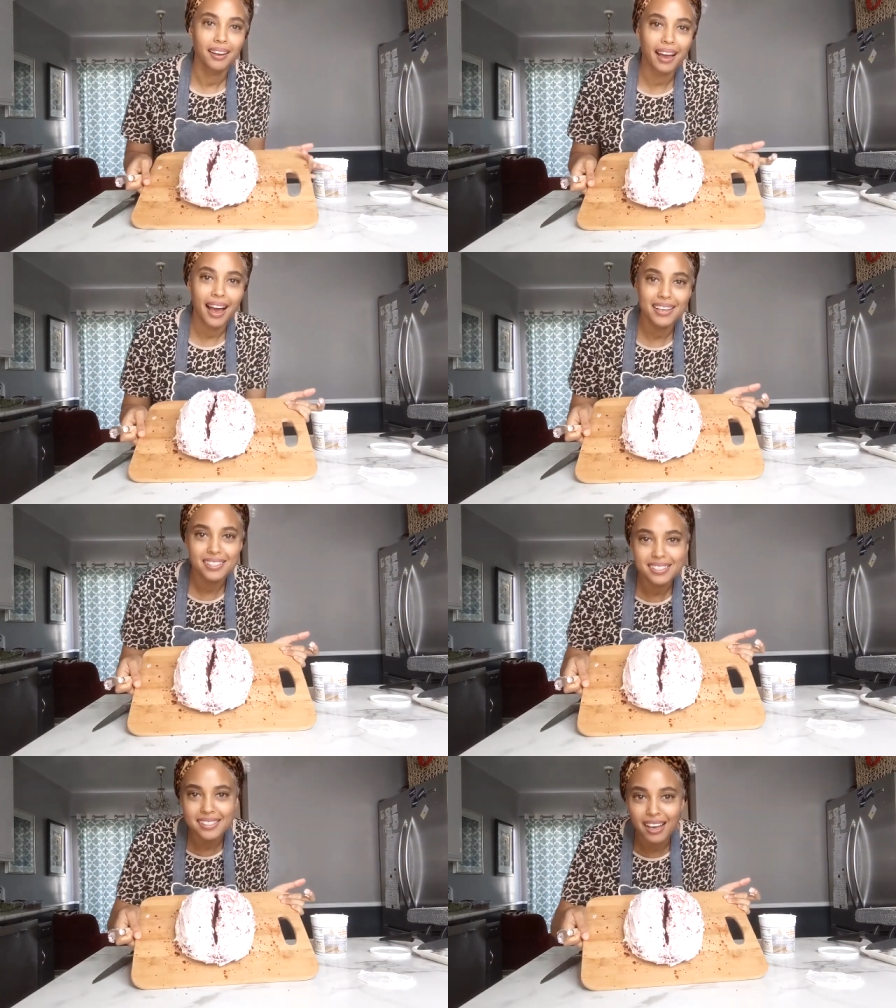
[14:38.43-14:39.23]
It
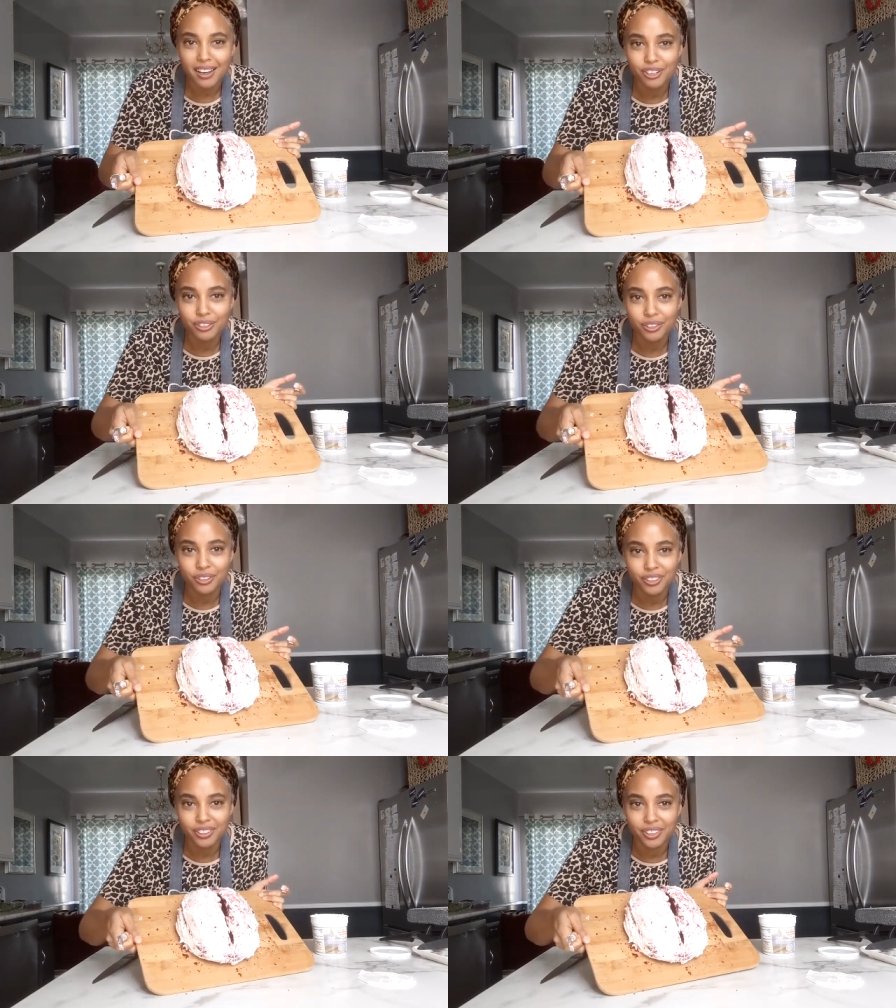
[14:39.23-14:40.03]
has a
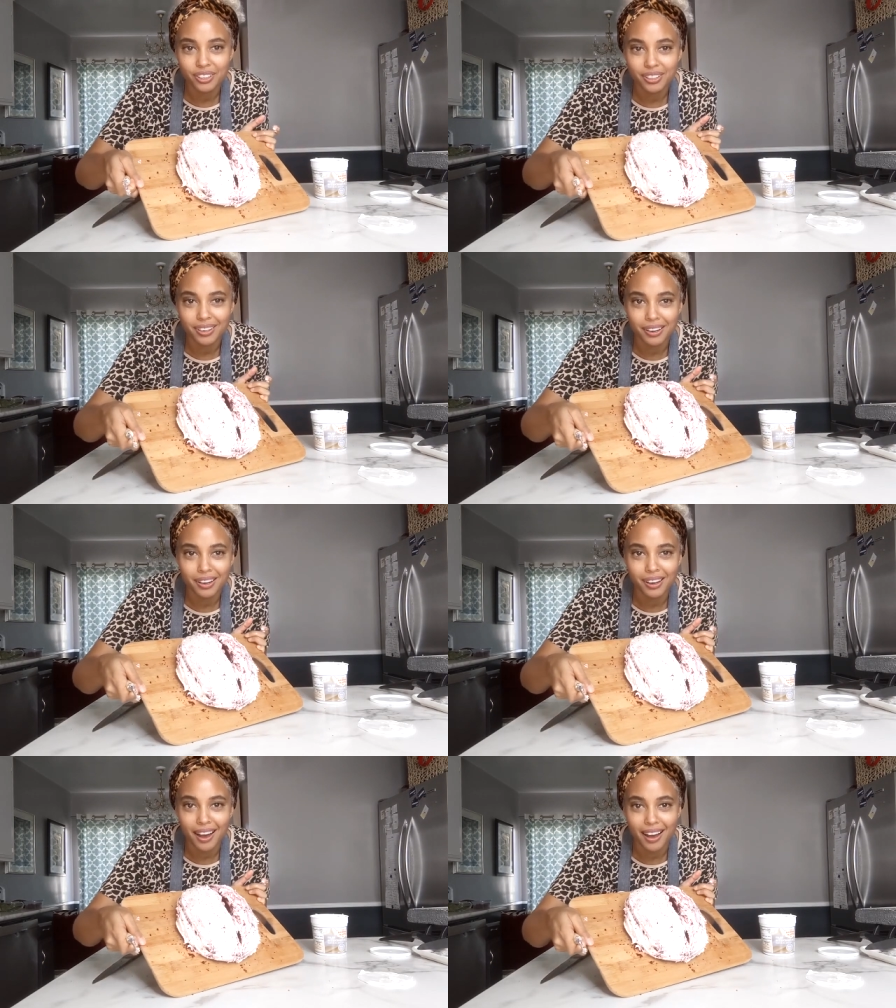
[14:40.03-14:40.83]
good
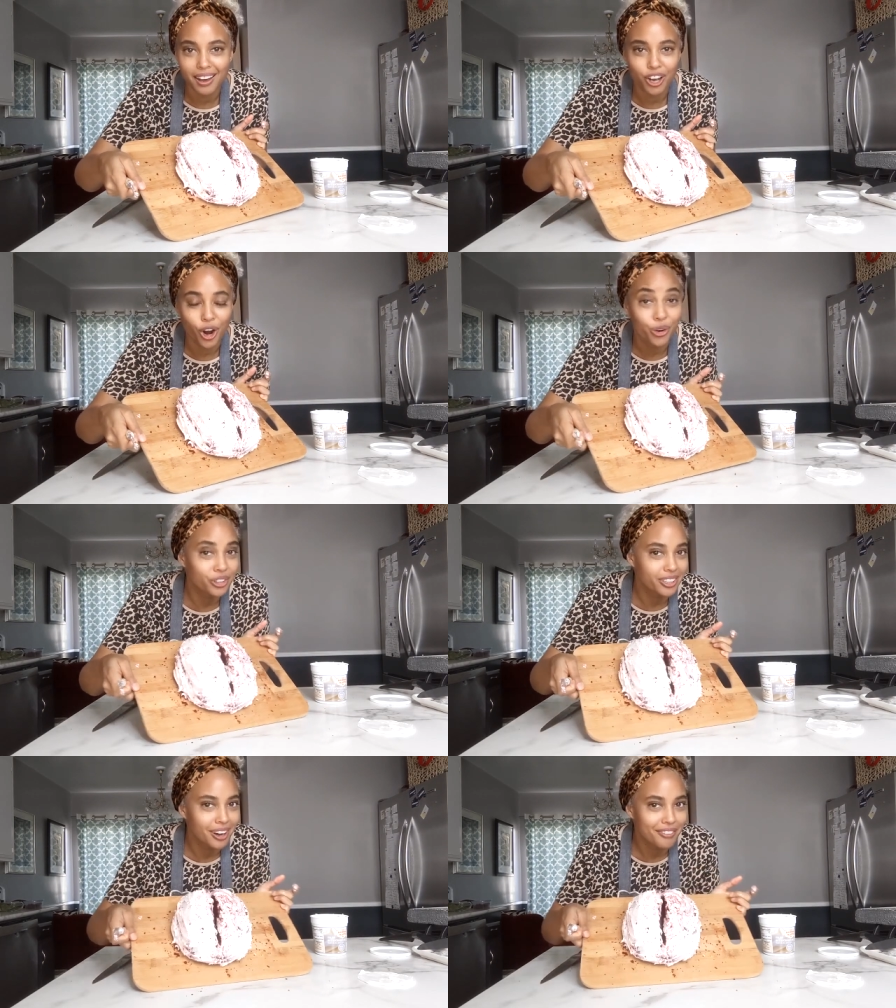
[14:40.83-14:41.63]

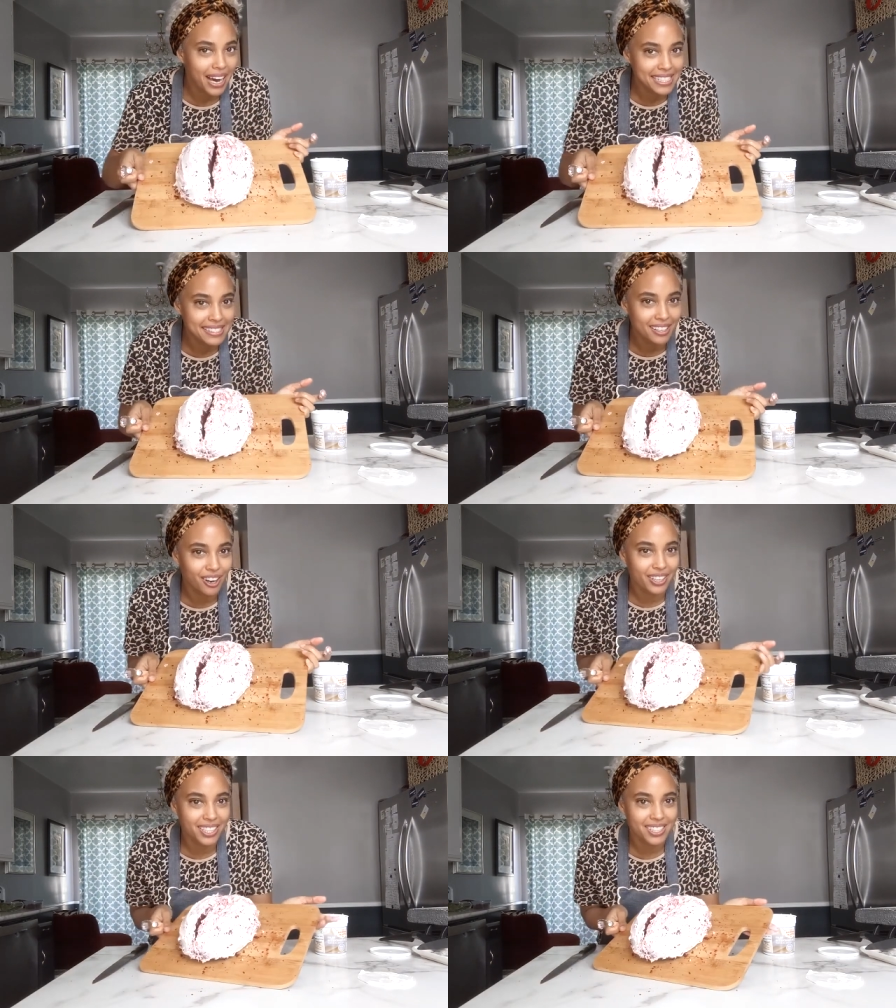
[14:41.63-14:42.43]
coat of
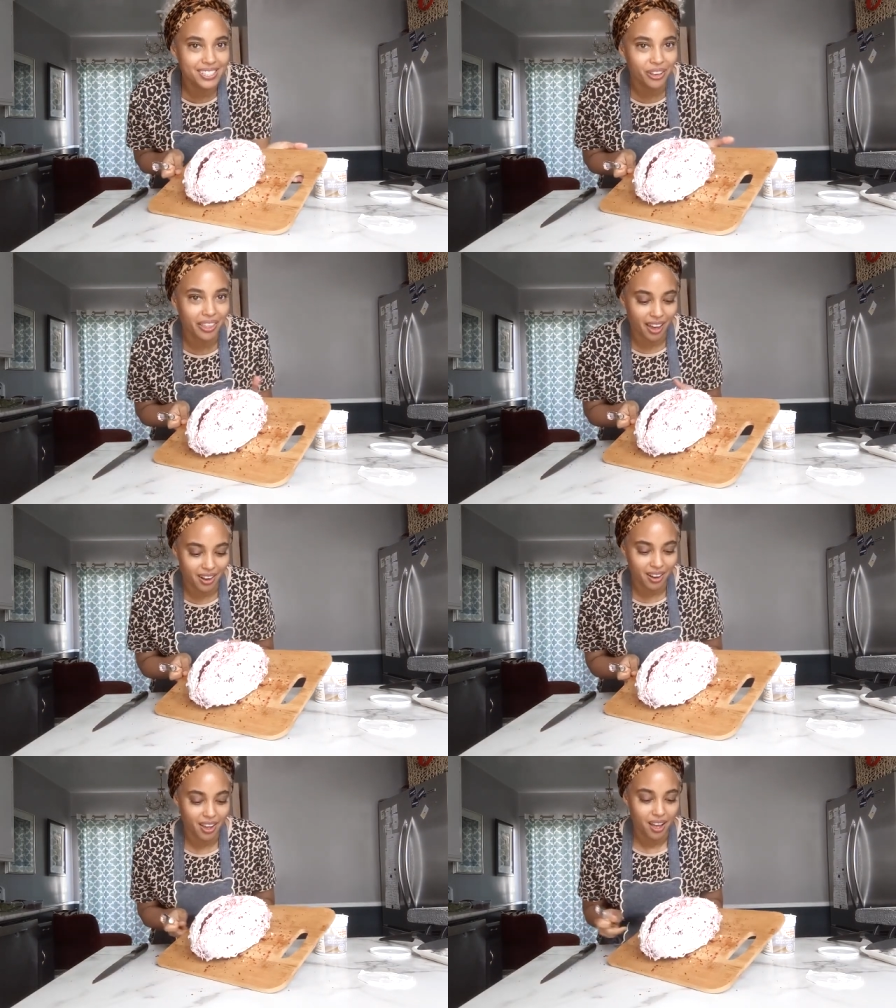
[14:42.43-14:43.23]
icing on it so
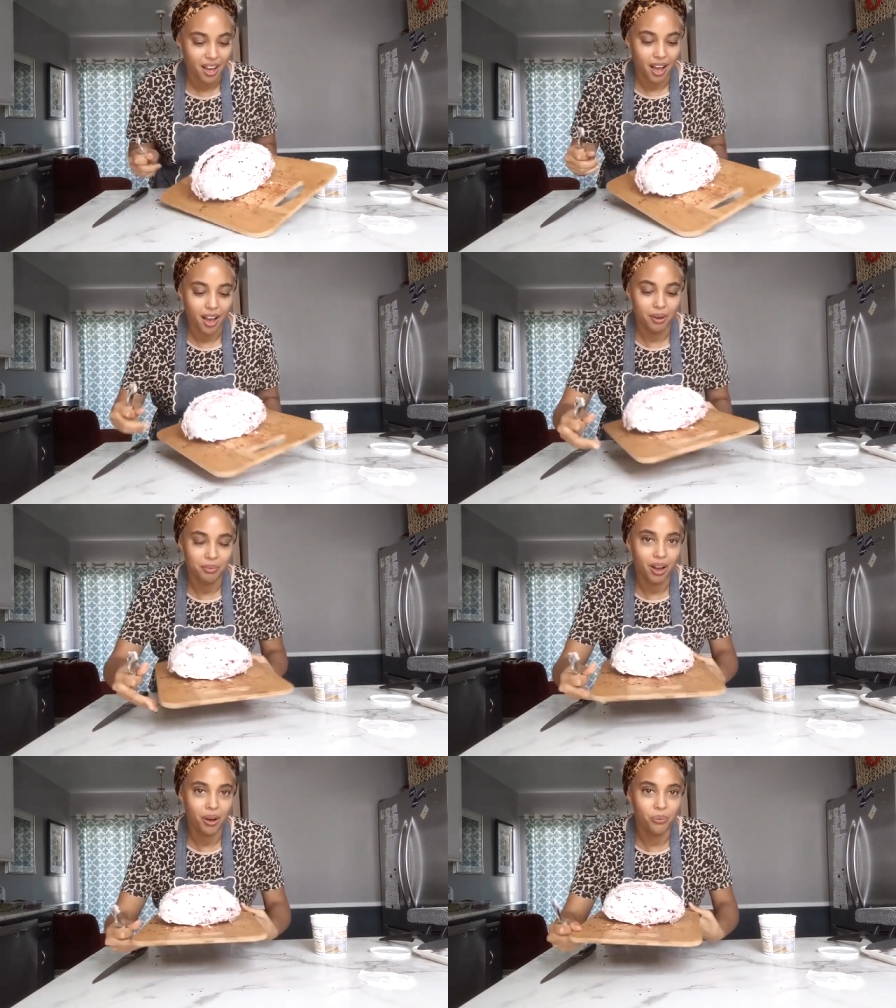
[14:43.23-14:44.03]
that
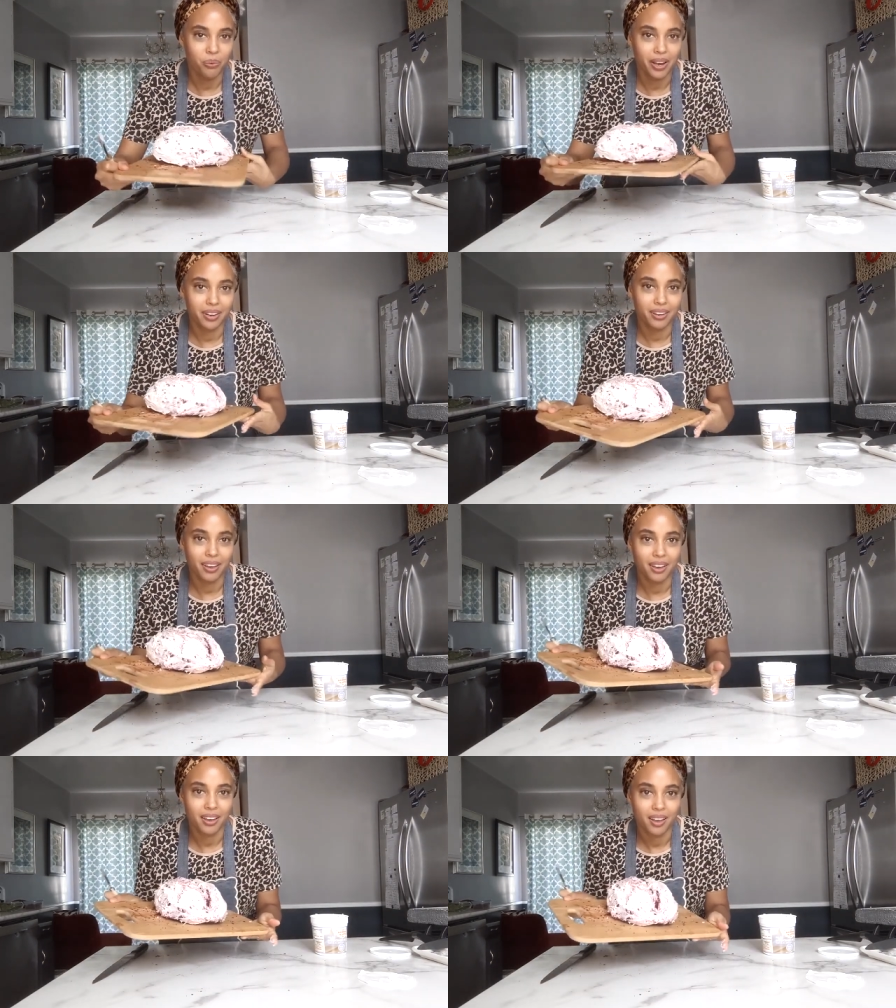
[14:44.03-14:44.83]
um,
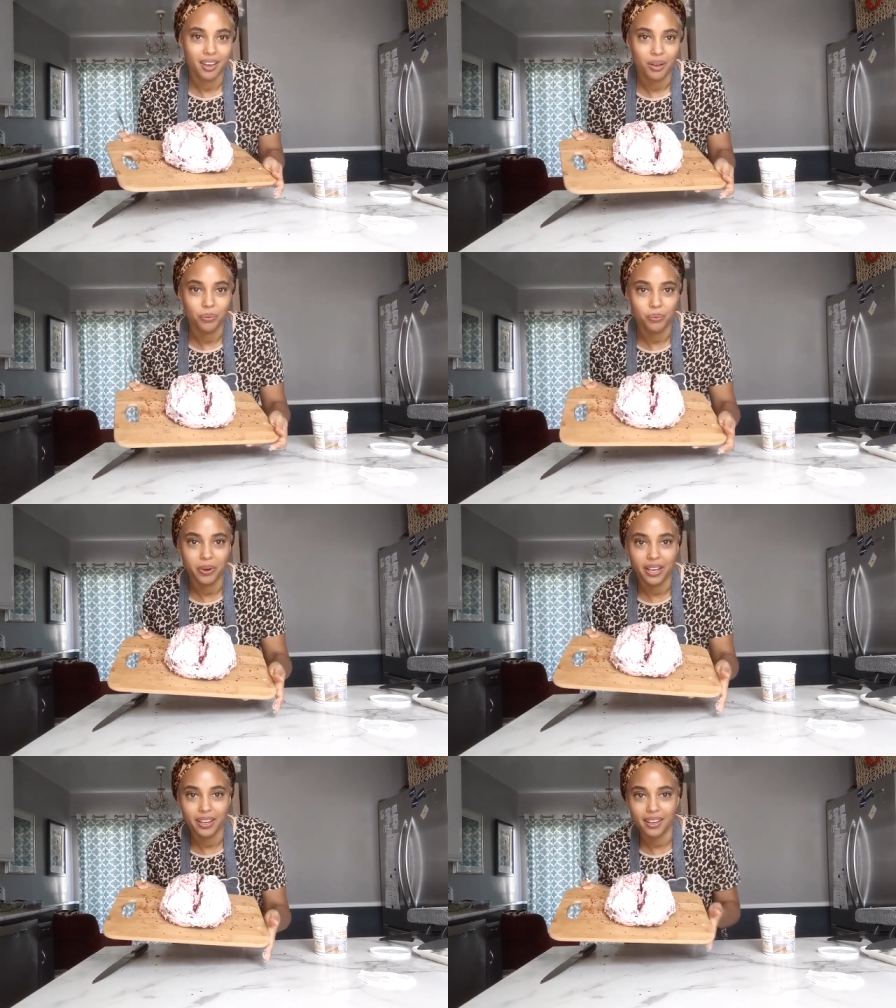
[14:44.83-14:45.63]
when
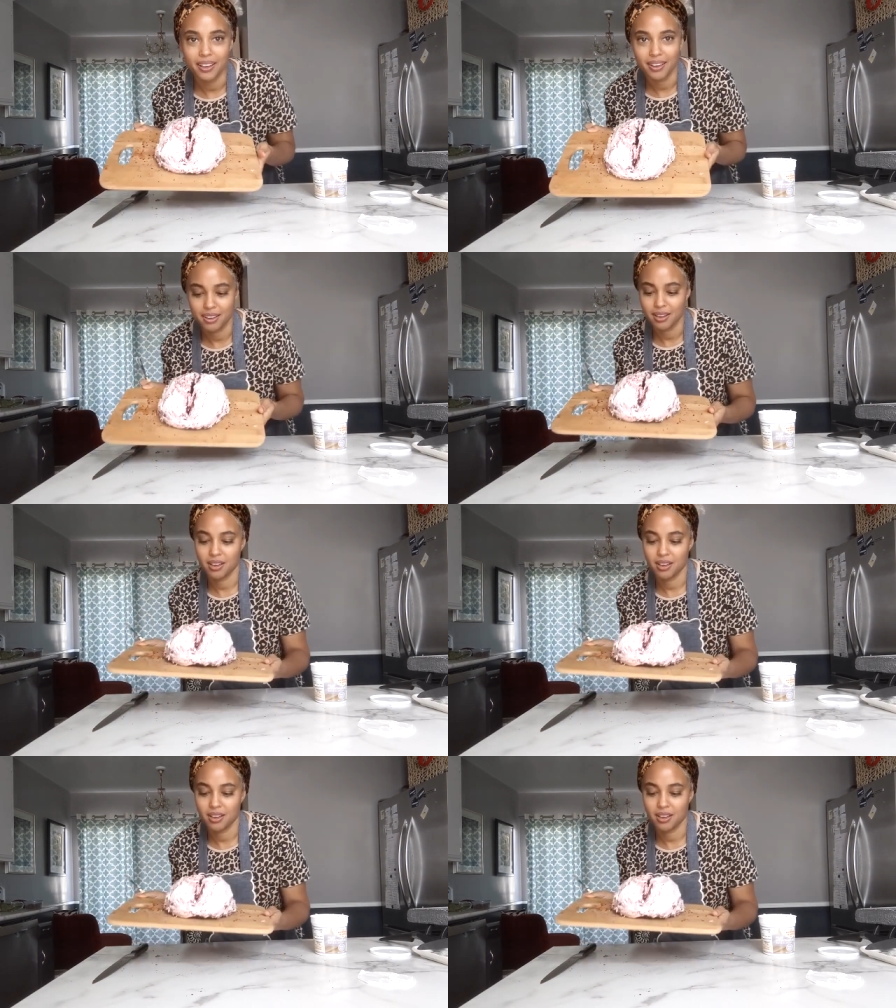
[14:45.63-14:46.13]
we